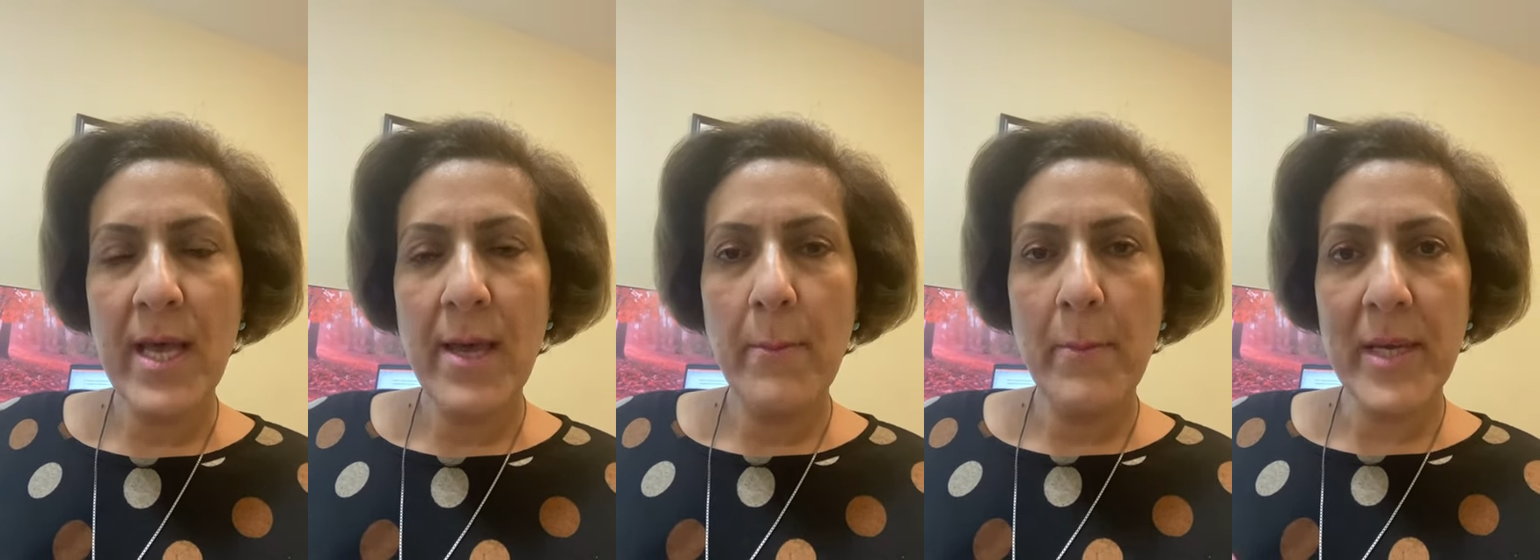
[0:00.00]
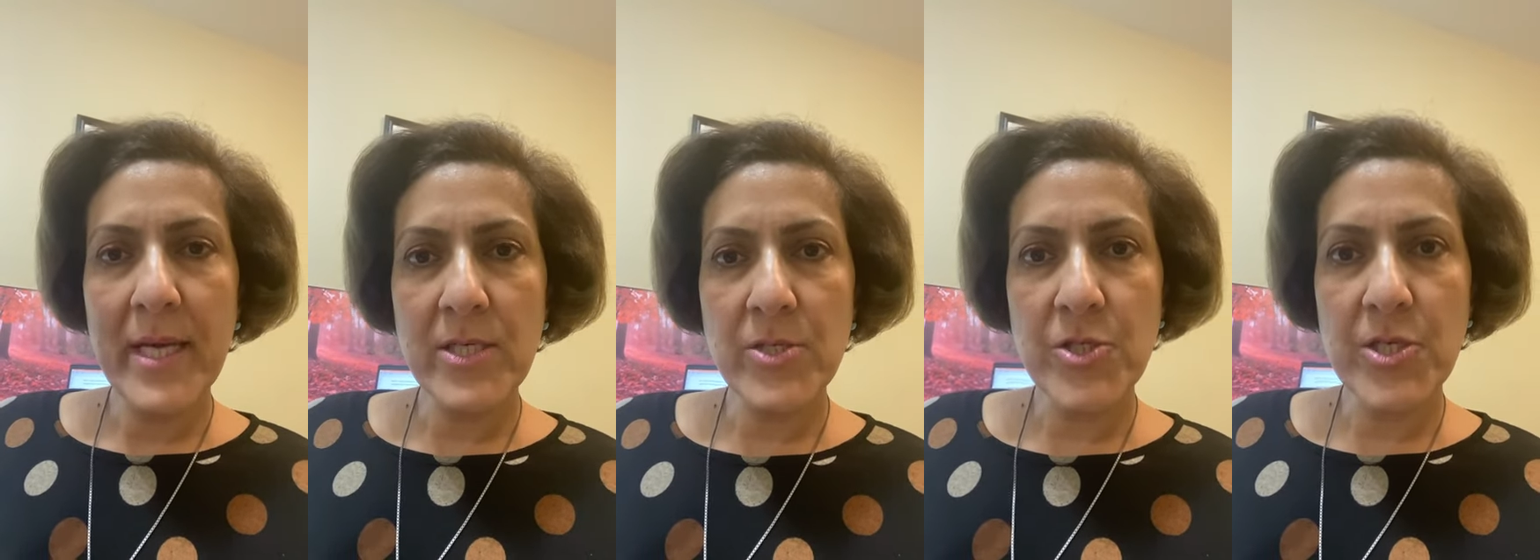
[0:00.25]

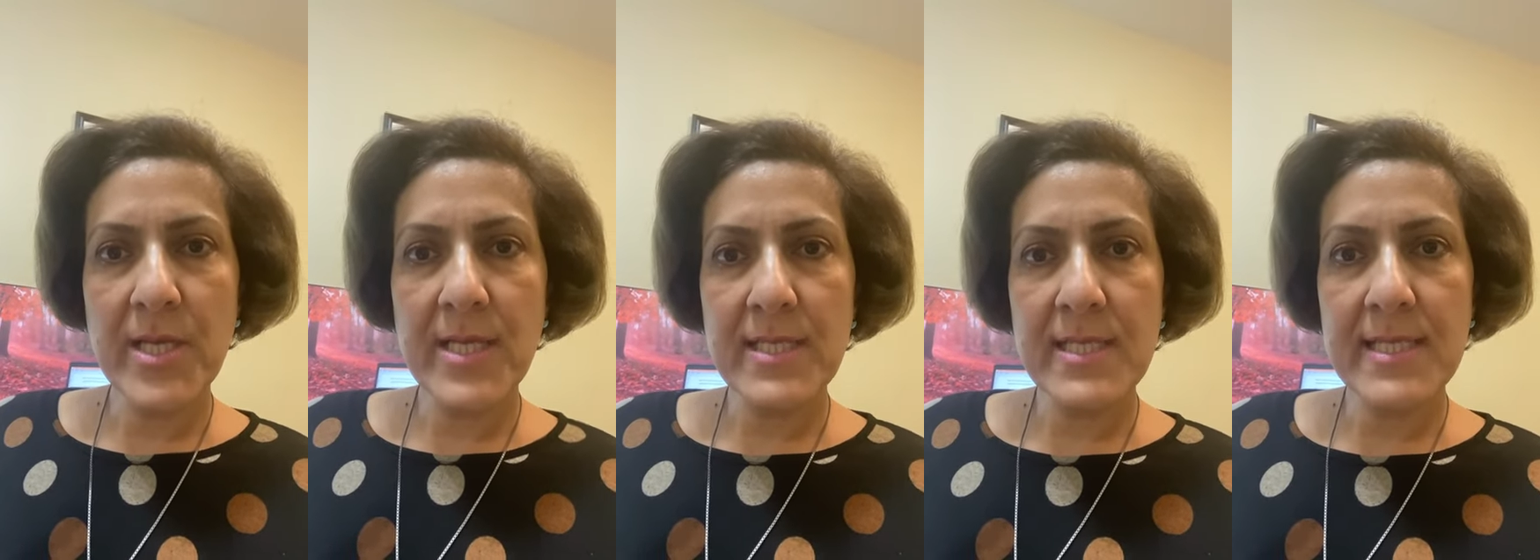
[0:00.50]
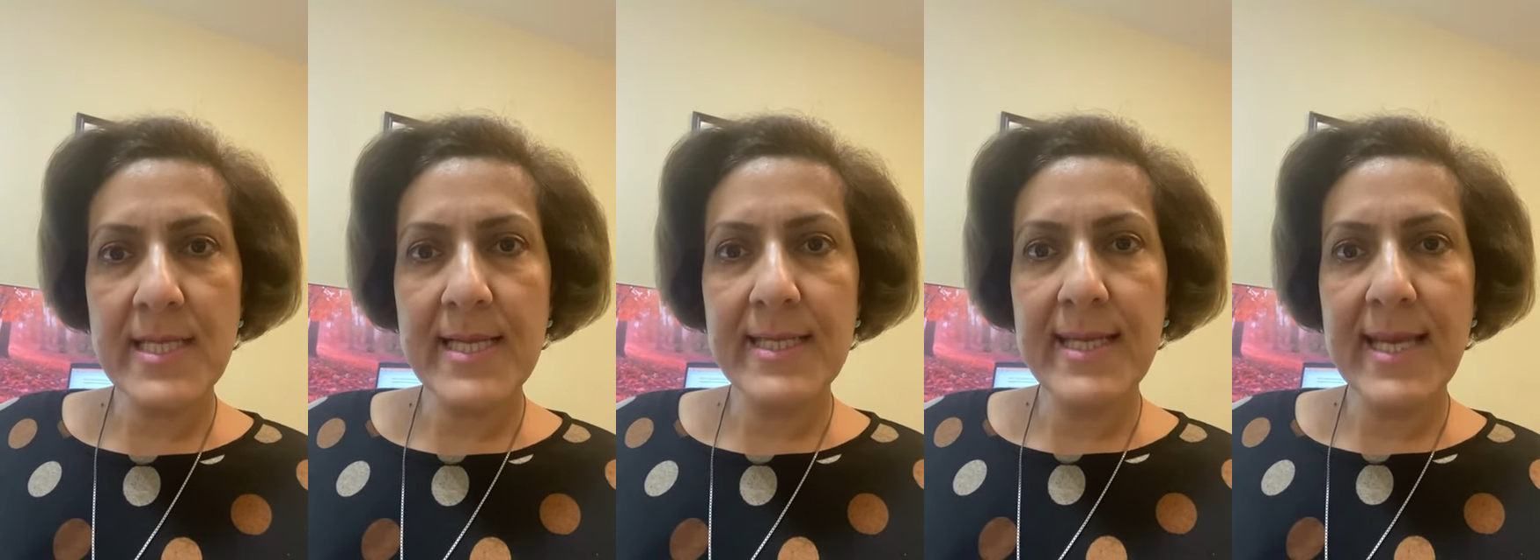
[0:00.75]

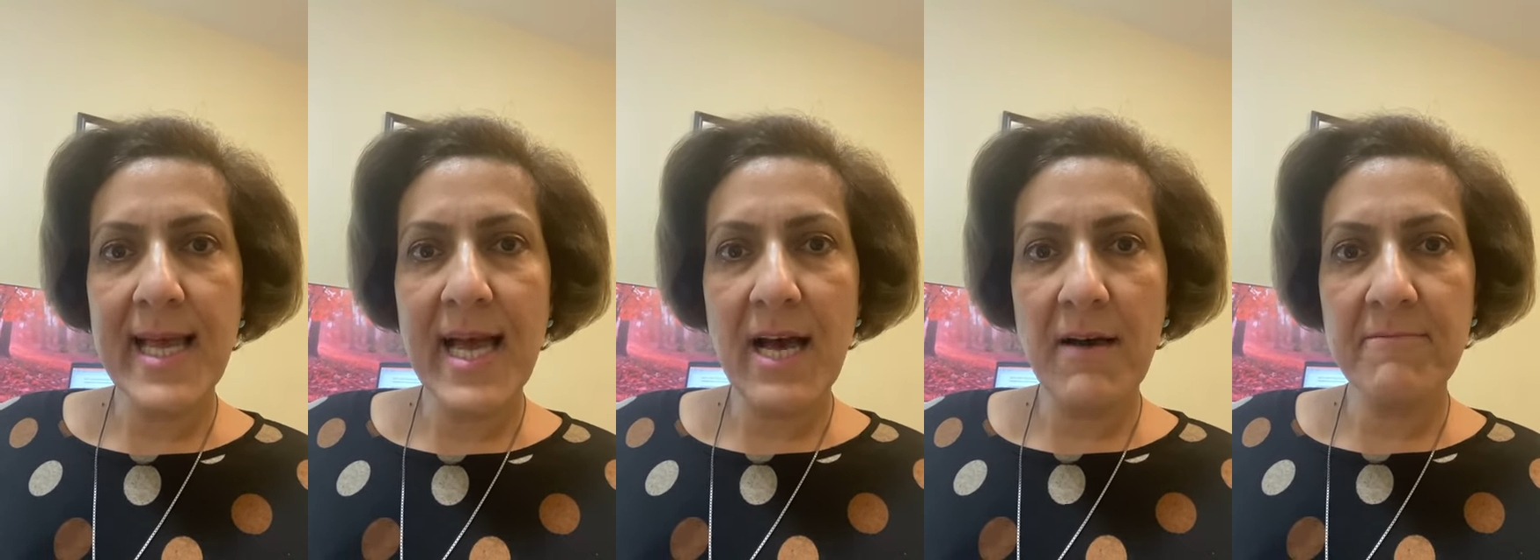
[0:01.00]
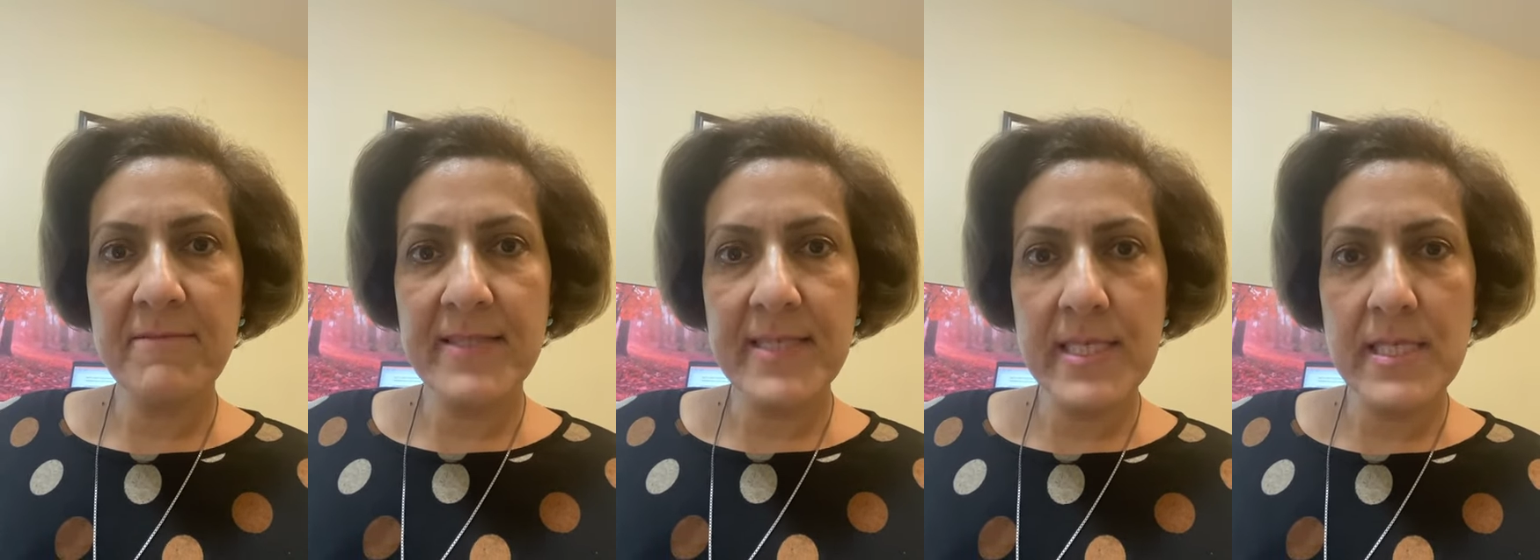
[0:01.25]
patients that they
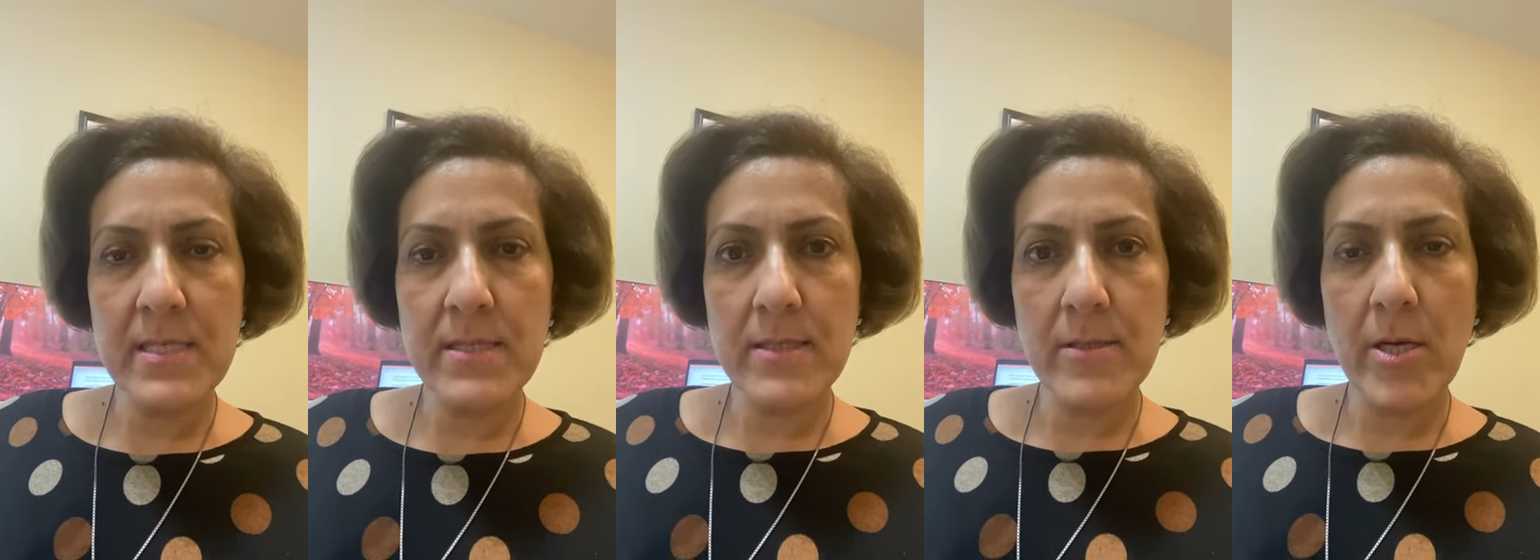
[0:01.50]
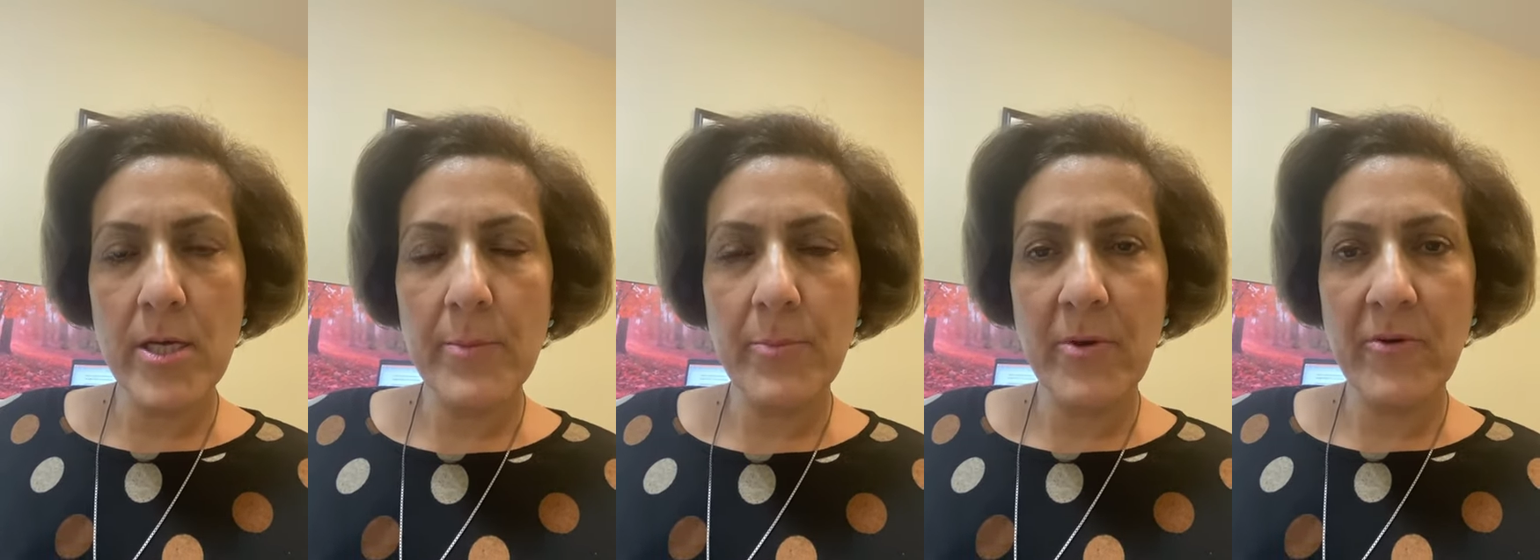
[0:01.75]
have this
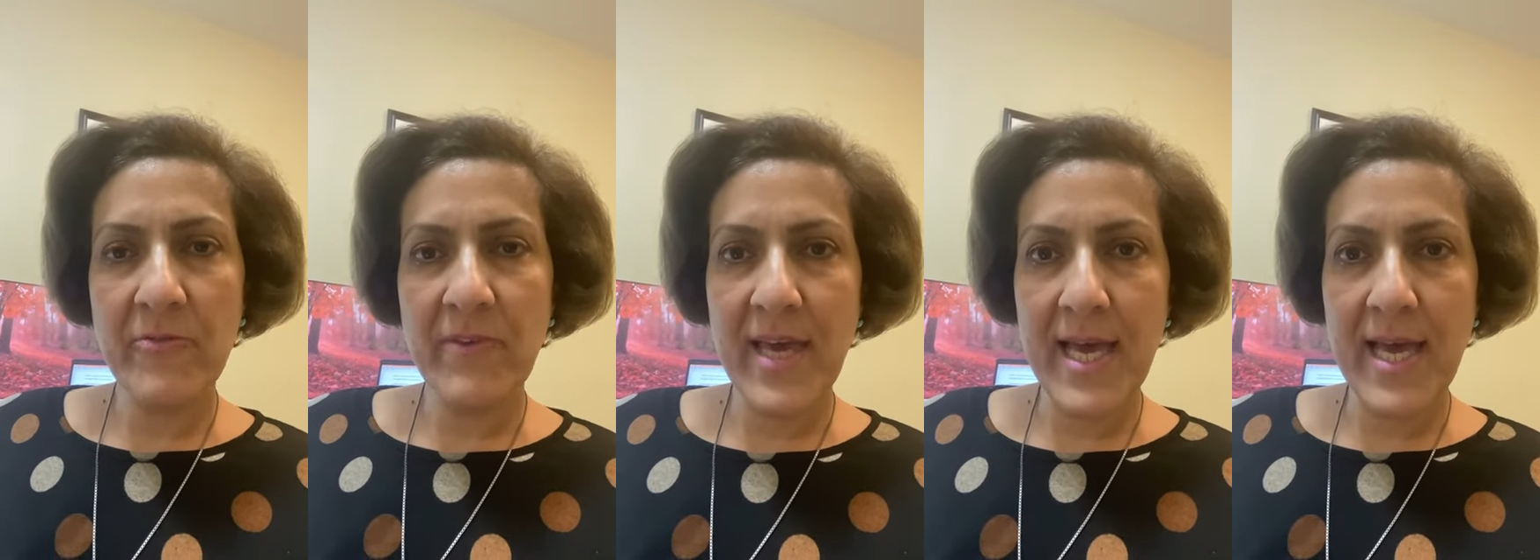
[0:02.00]
type of